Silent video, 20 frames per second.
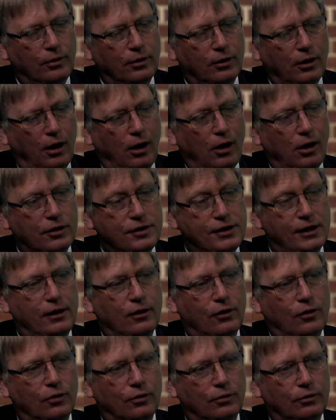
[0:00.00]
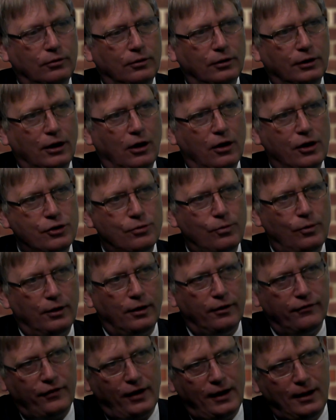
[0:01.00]
our technical guys
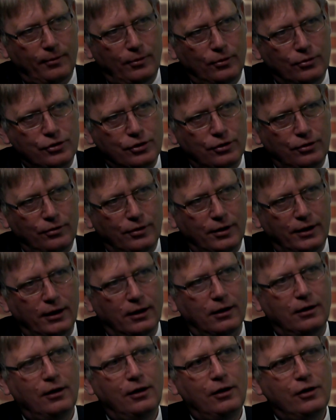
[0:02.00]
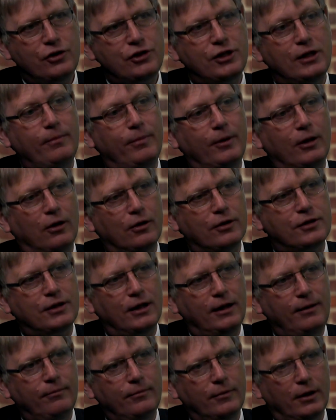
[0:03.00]
weren't available to the CPR
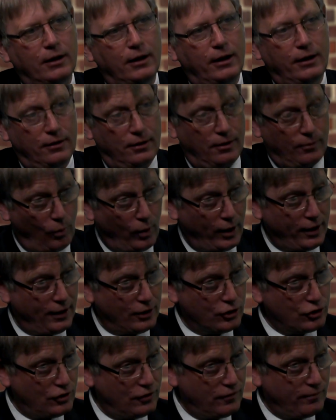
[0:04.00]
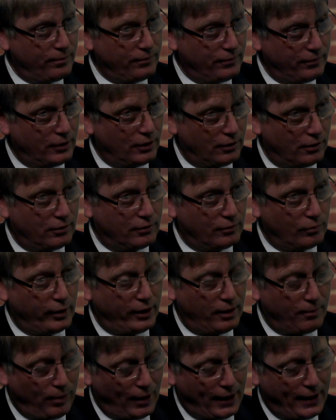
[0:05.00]
team in the way they should have, we
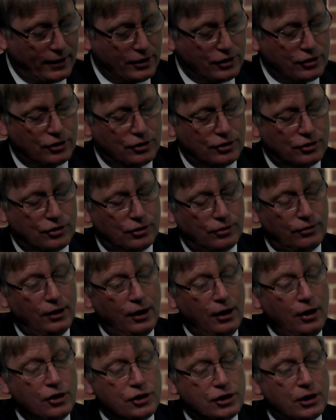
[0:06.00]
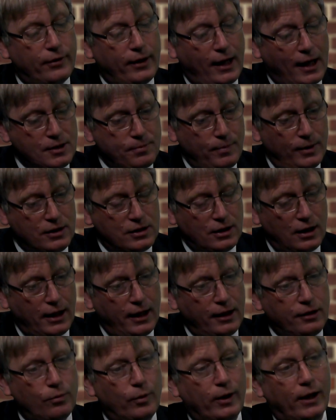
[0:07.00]
had planned to do. So it has been
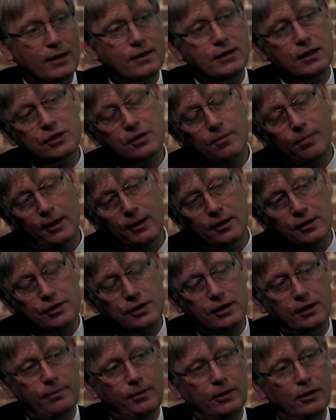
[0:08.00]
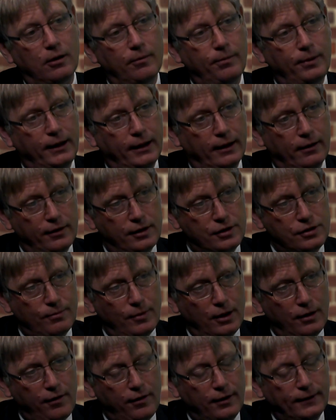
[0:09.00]
delayed. We anticipate the CPR being out this
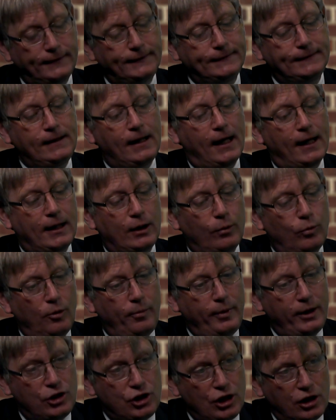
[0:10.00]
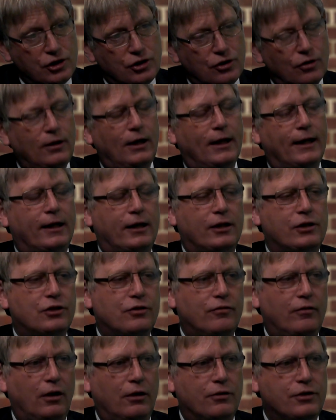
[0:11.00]
month, and it will be just on
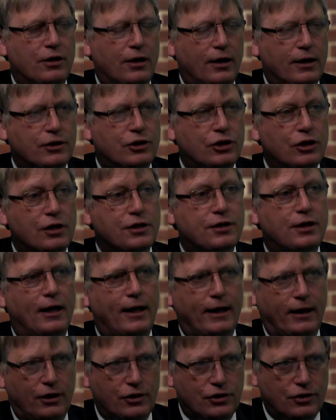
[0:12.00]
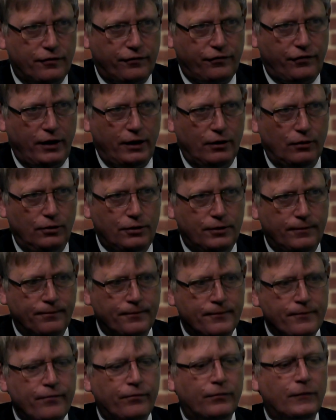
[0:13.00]
Lancaster alone. So that's just the Lancaster field.
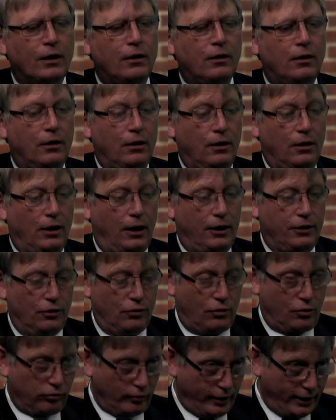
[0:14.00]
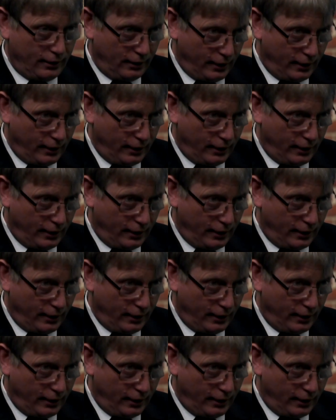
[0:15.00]
And you're correct,